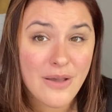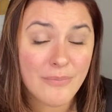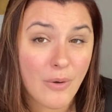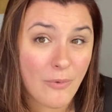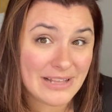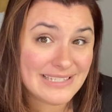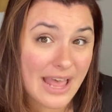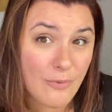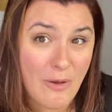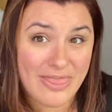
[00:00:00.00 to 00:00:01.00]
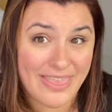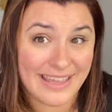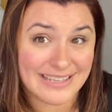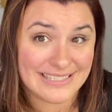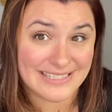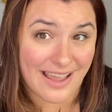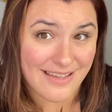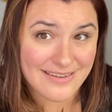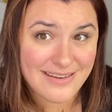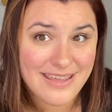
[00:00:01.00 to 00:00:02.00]
but once that one thing is
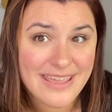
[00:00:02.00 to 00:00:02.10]
done,